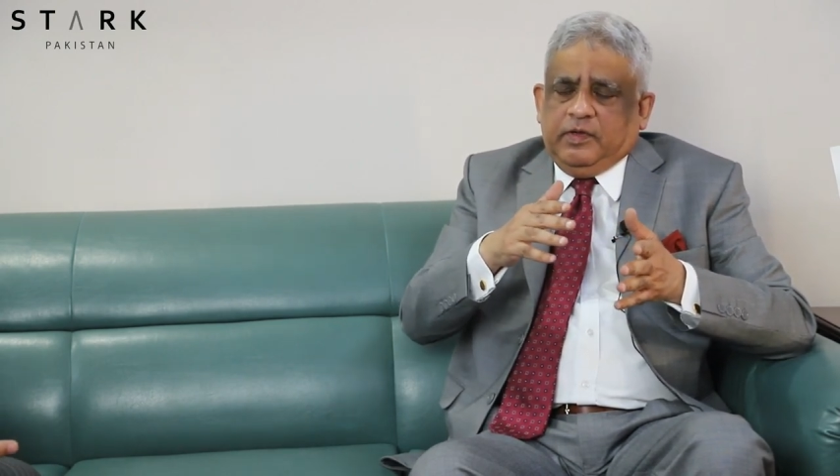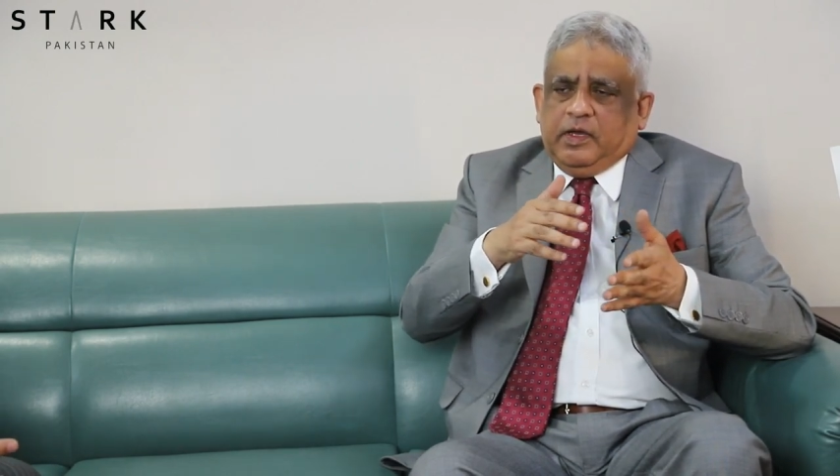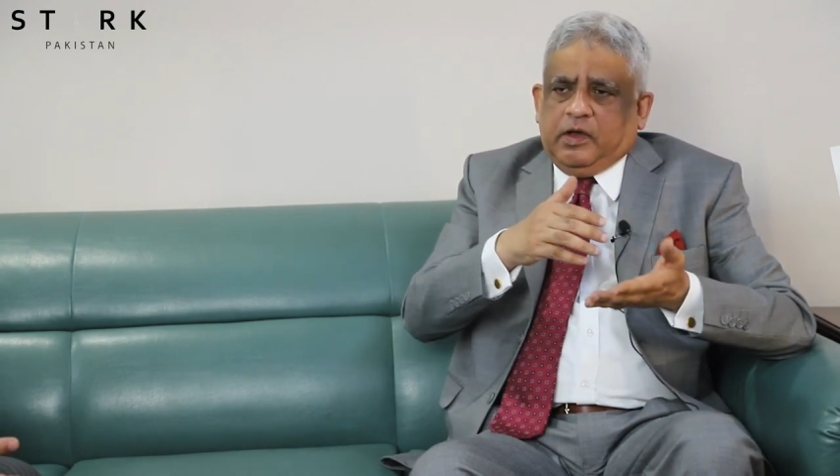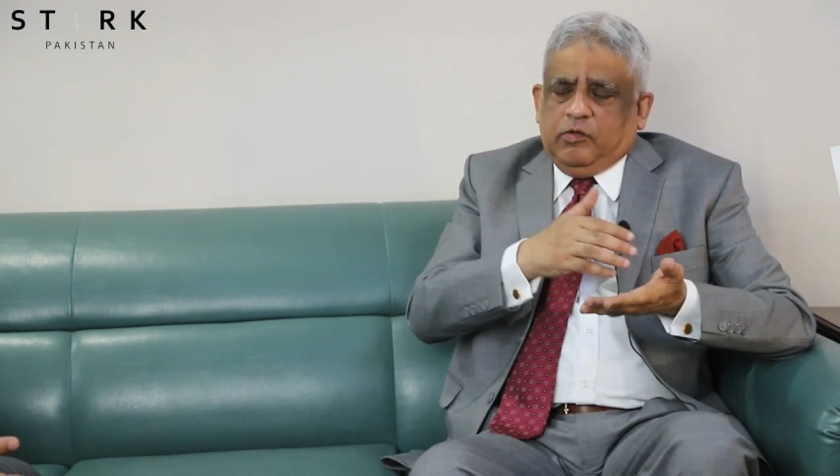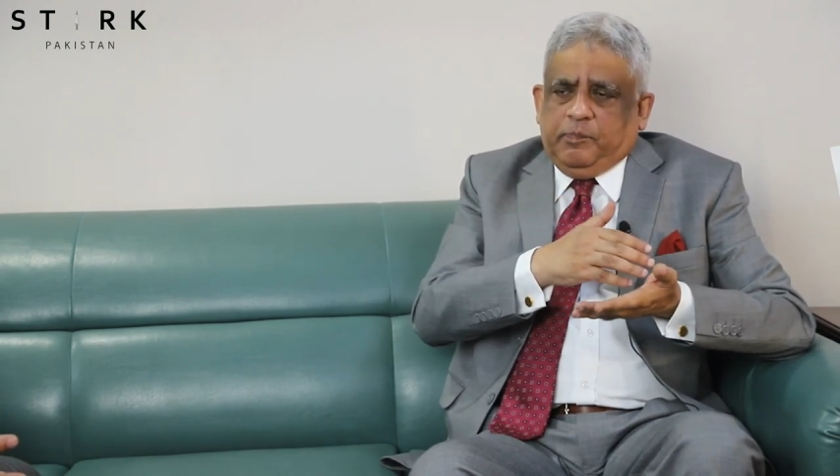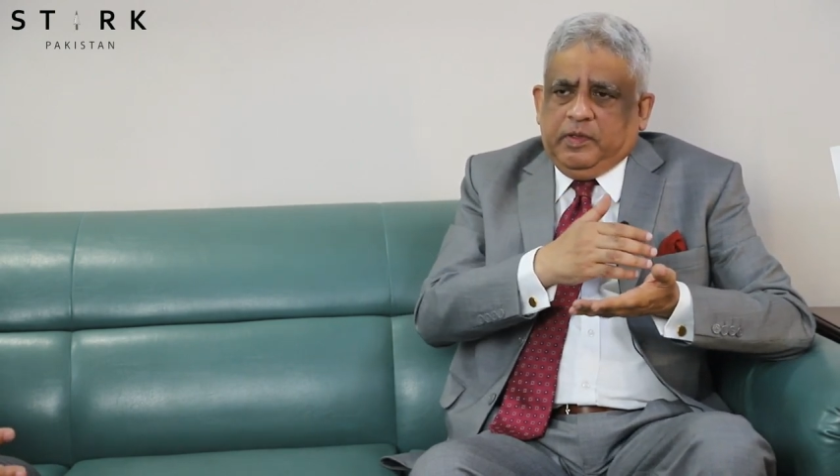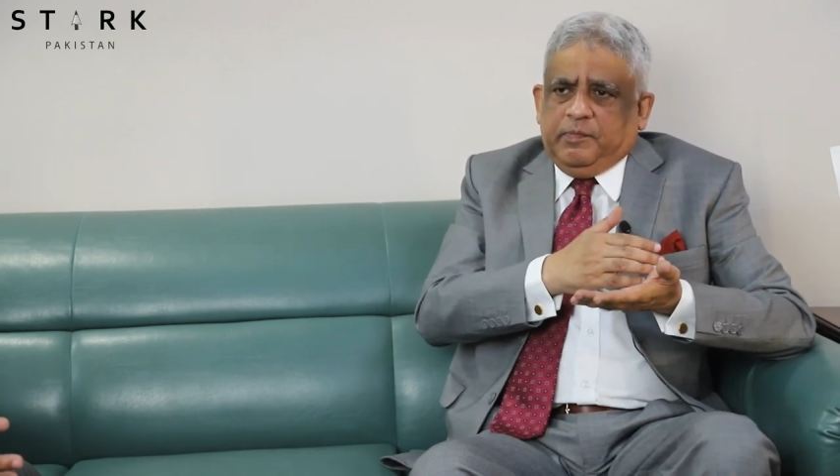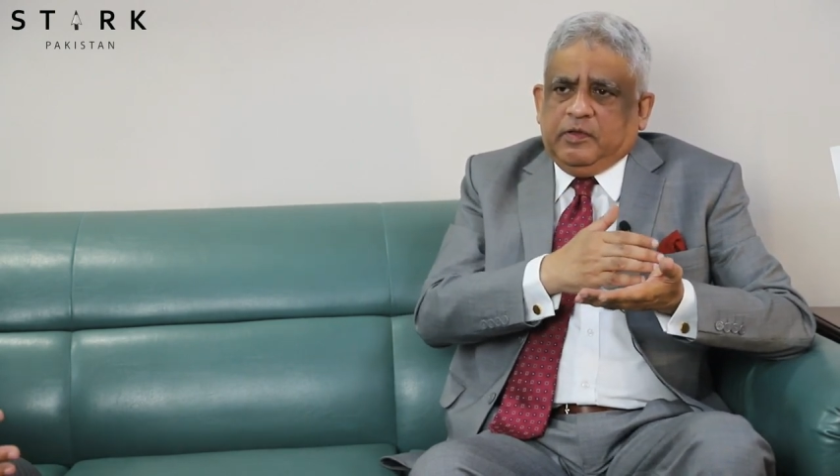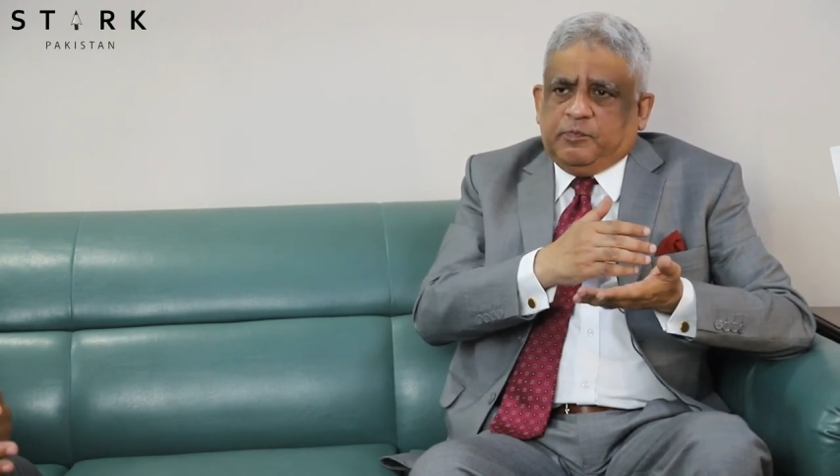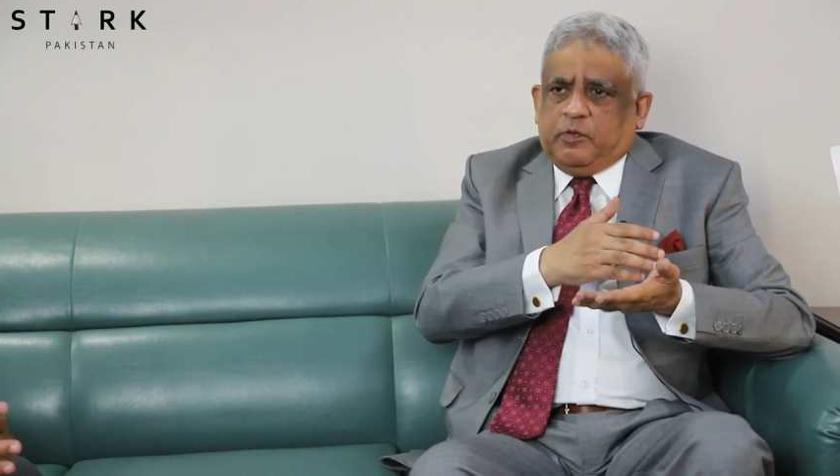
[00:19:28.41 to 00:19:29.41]
way
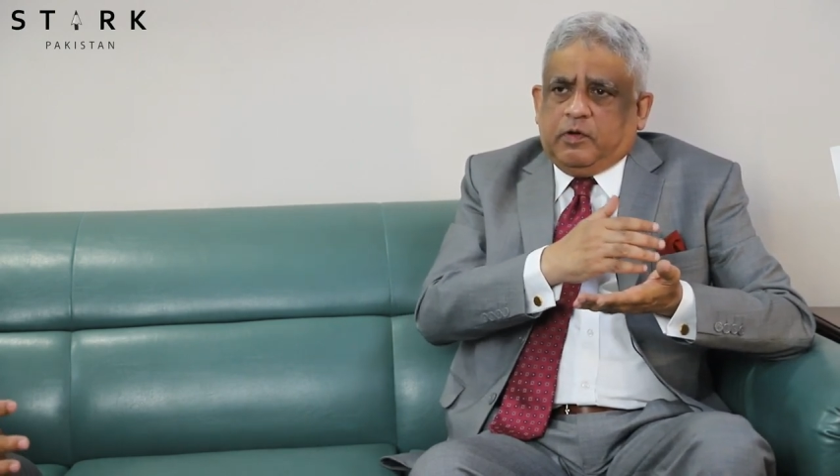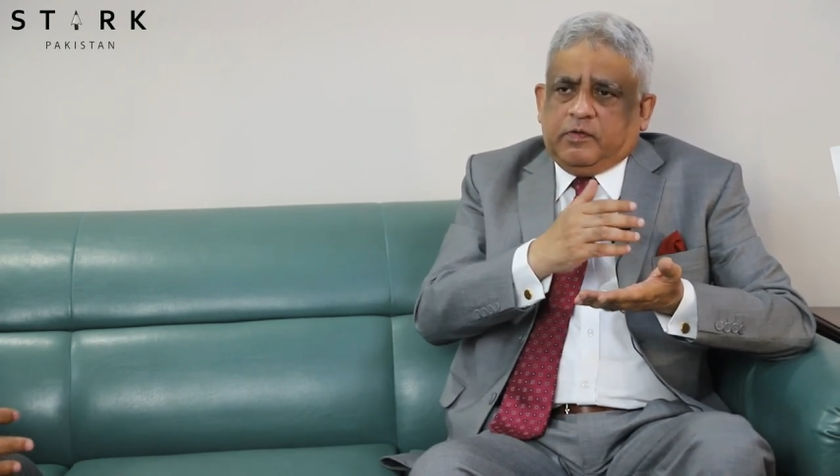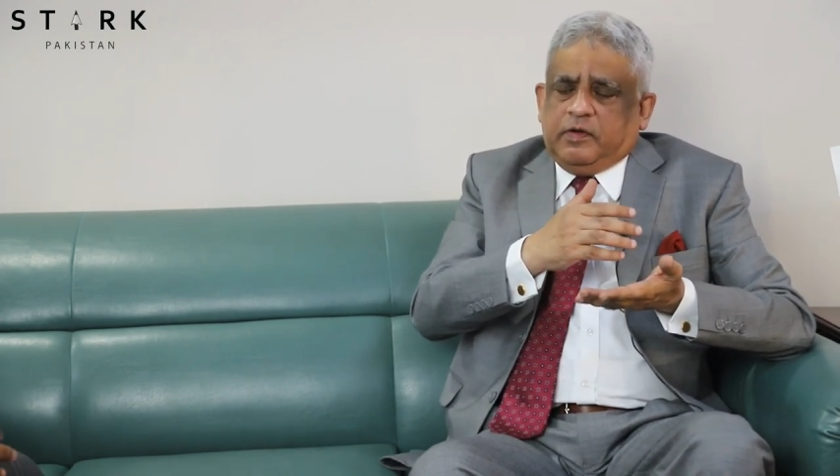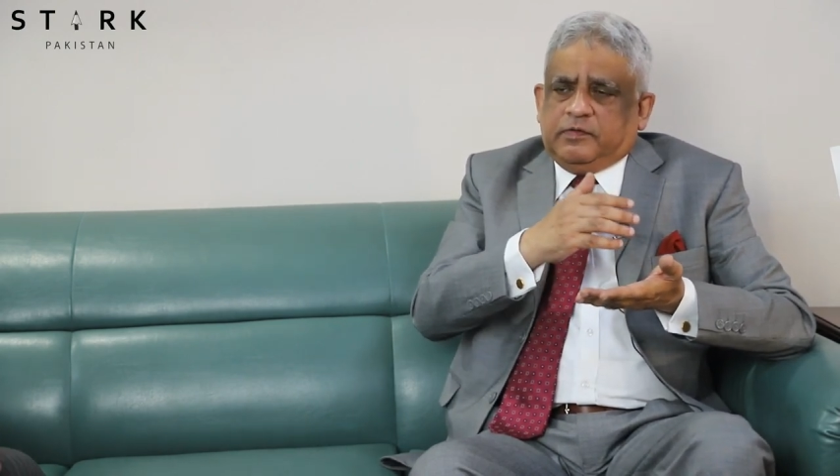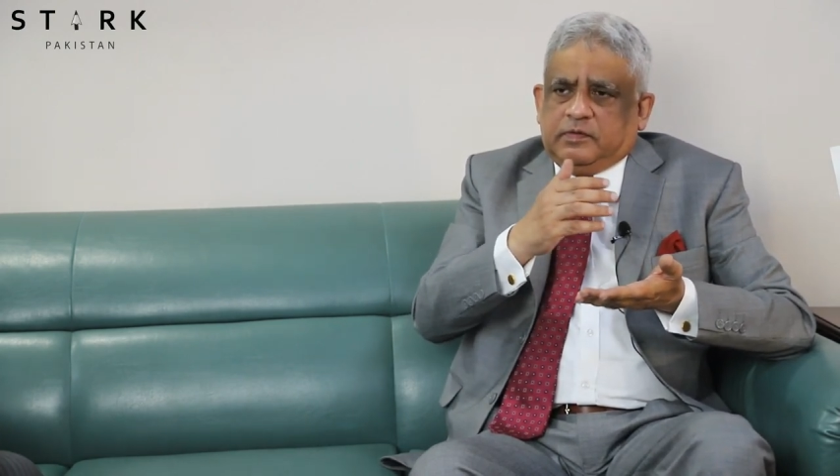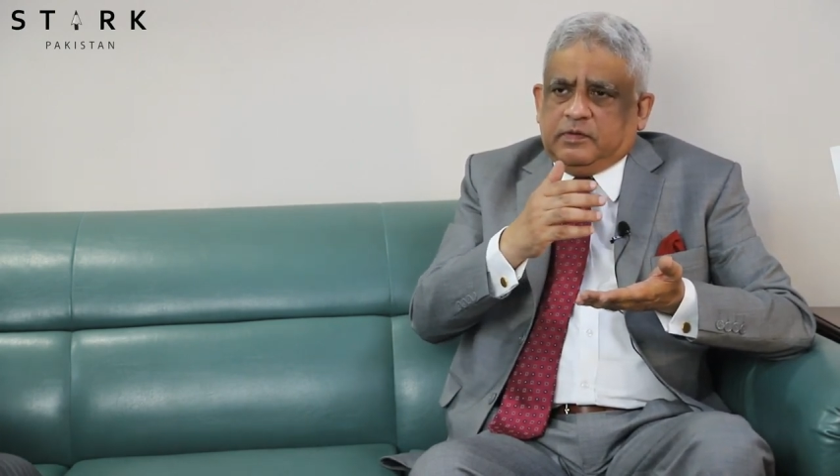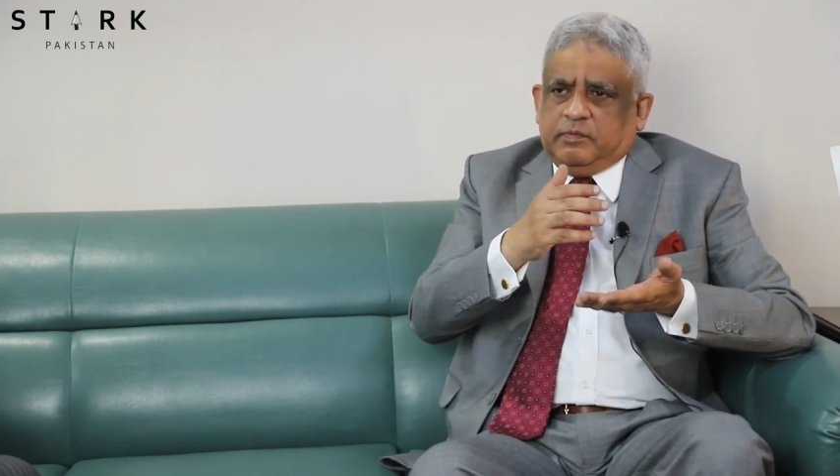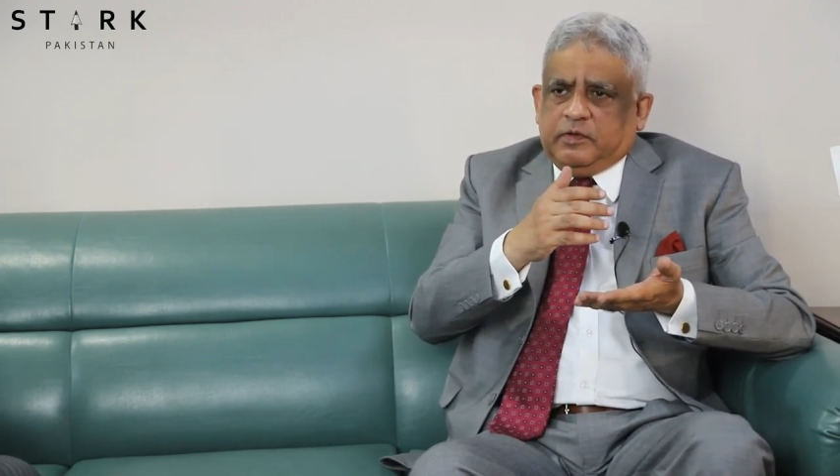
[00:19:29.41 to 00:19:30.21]
IOBM has progressed,